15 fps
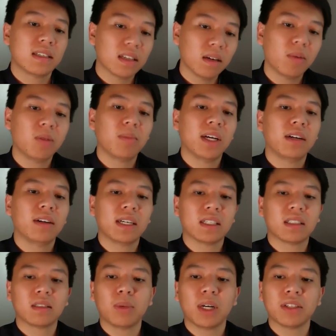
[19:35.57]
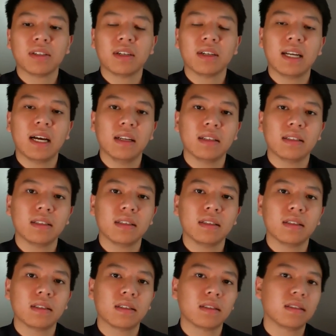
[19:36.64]
Some are better at expression
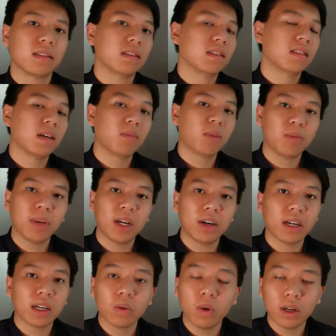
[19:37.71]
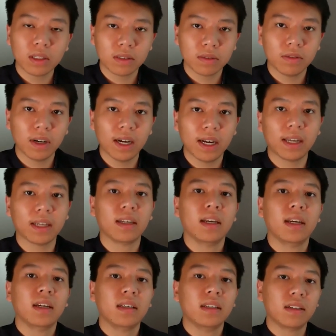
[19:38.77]
analysis, some are better at quantifying
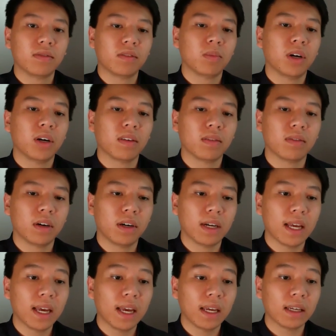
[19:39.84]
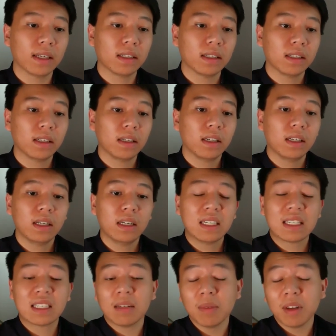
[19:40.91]
different parts of RNA,
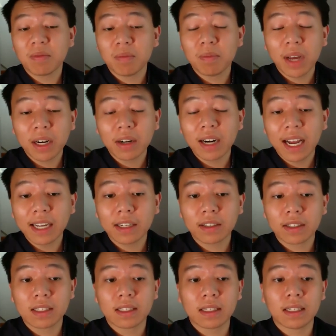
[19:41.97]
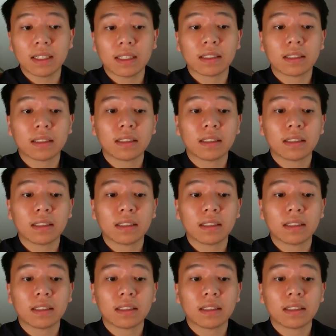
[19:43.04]
some have better accuracy,